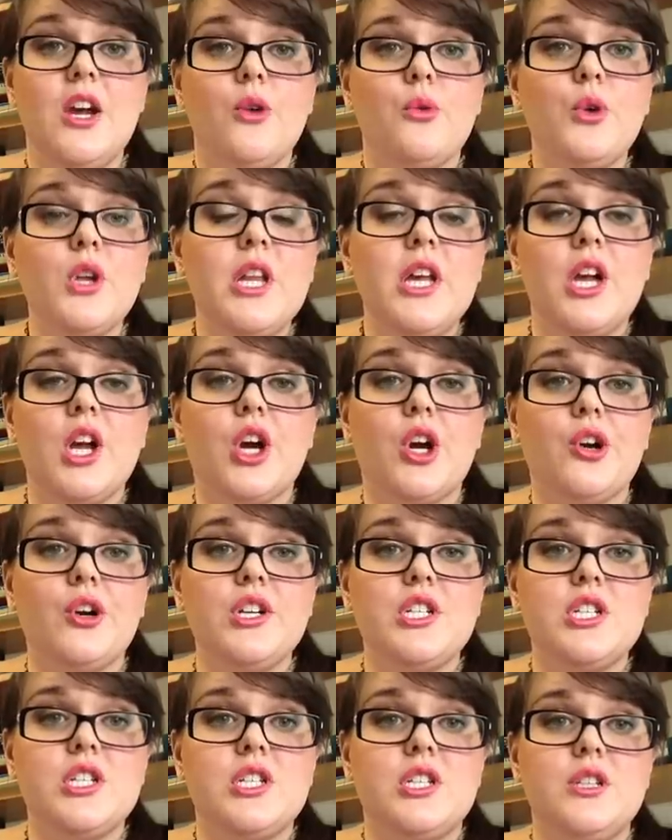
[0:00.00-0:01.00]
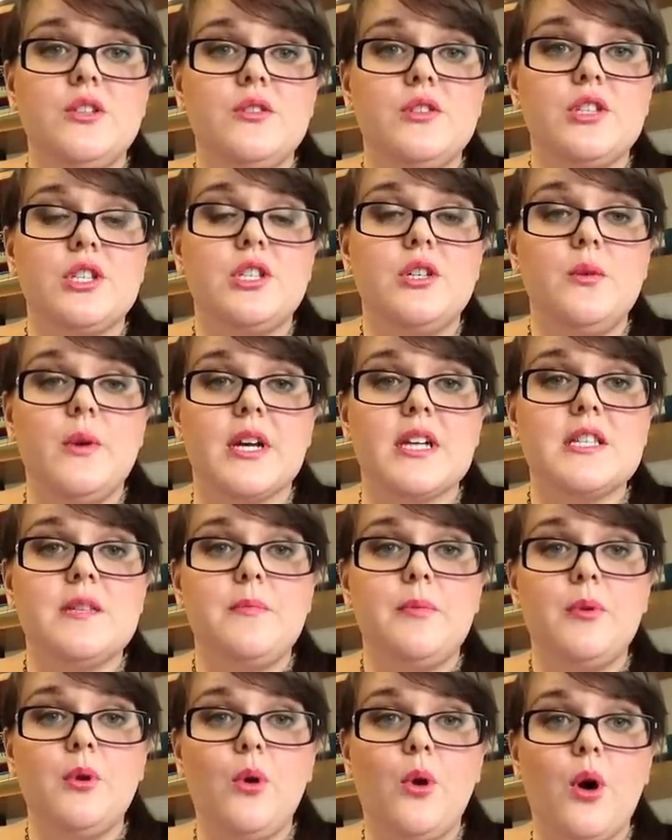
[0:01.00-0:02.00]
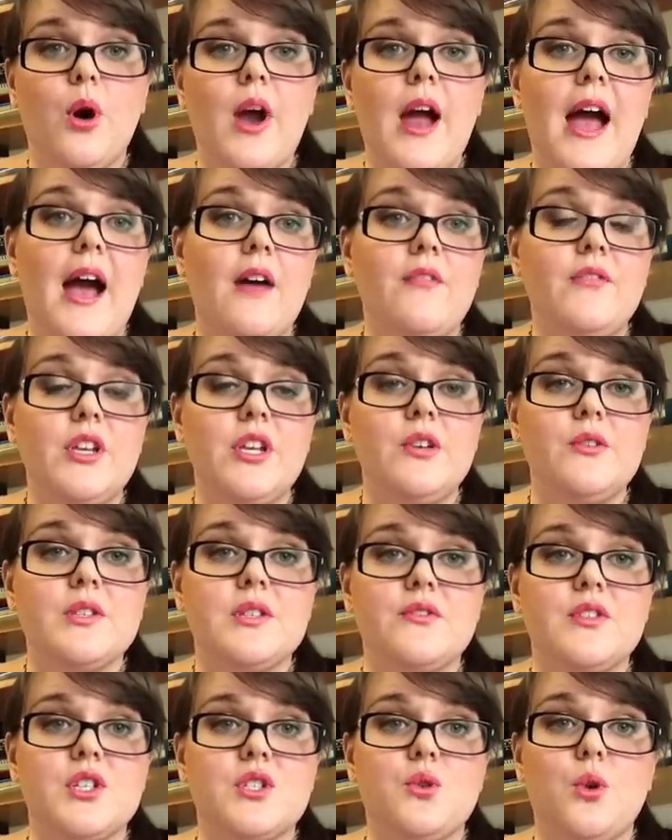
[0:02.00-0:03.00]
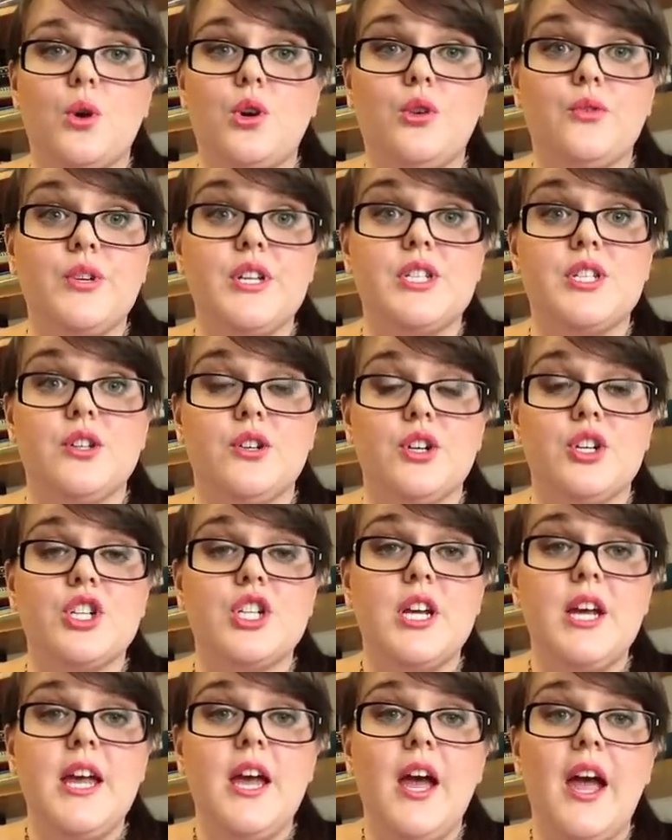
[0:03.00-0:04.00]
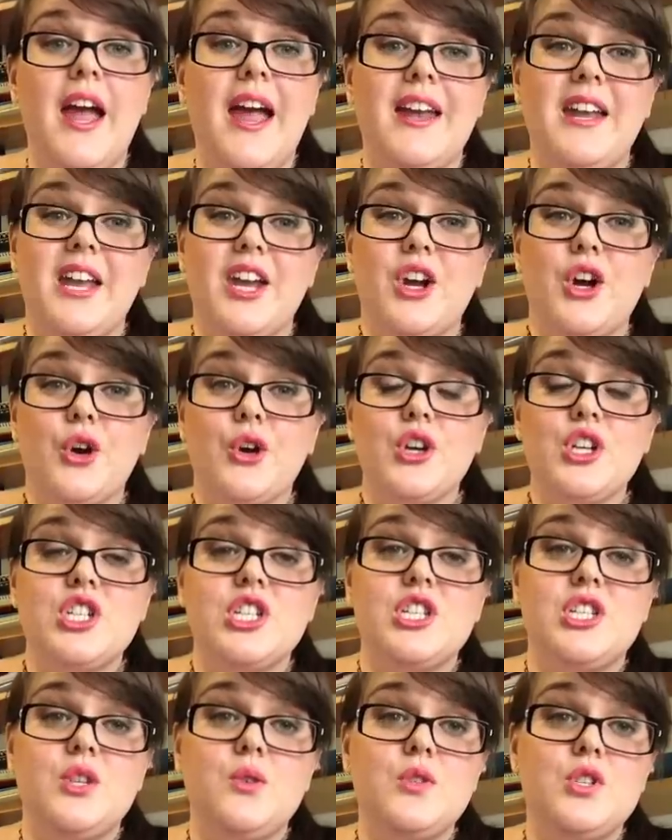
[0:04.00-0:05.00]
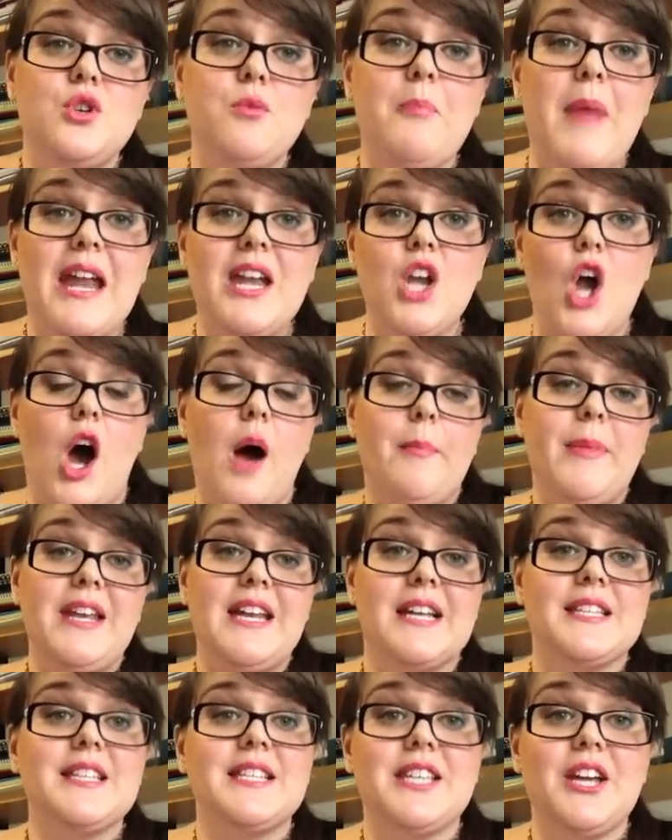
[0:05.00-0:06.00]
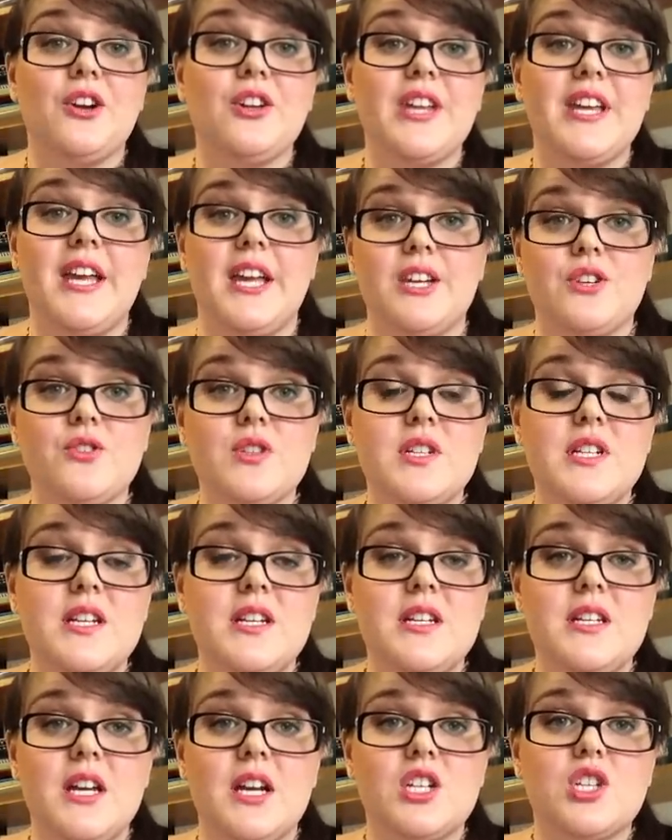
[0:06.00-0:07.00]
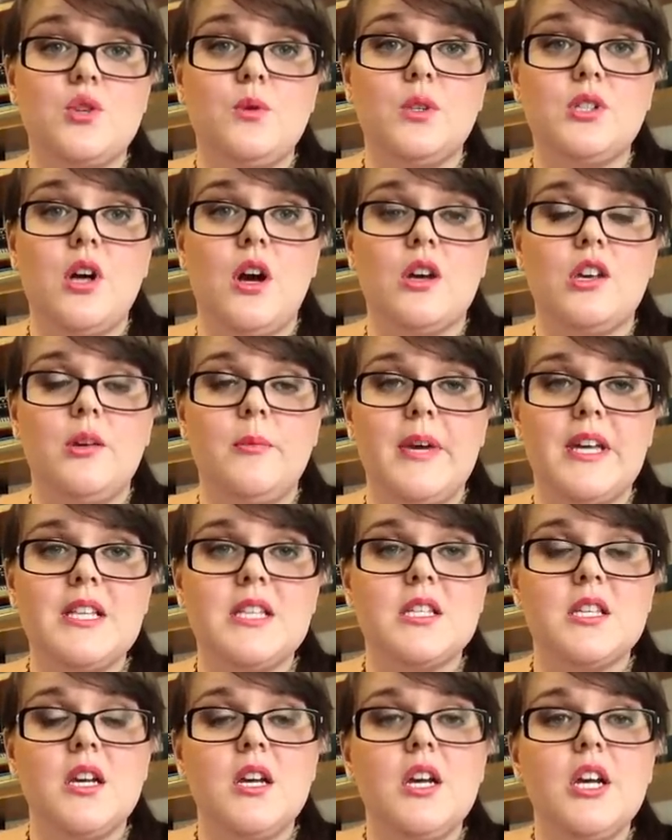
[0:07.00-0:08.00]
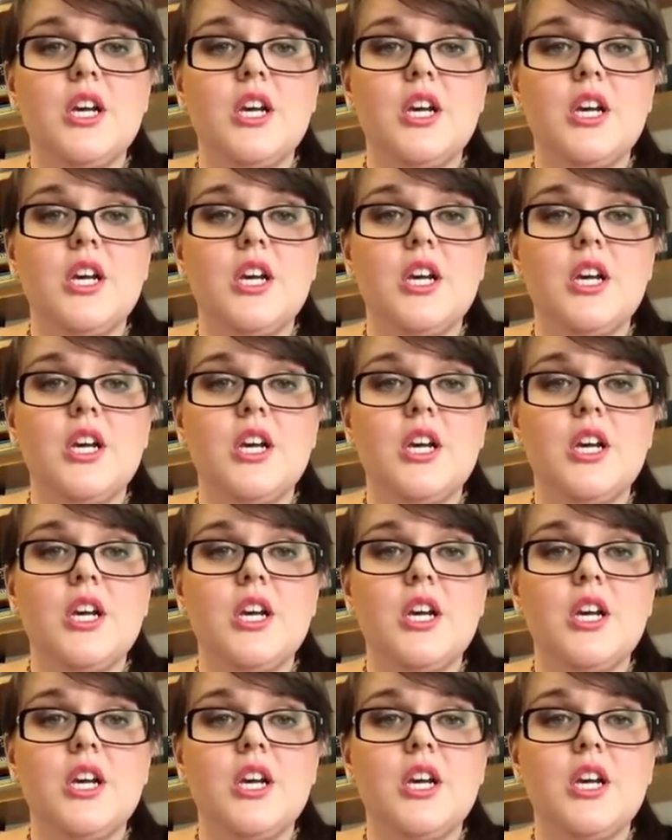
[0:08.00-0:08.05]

Really encourages students to explore avenues of historical research and encourages students who may not be necessarily interested in textual documents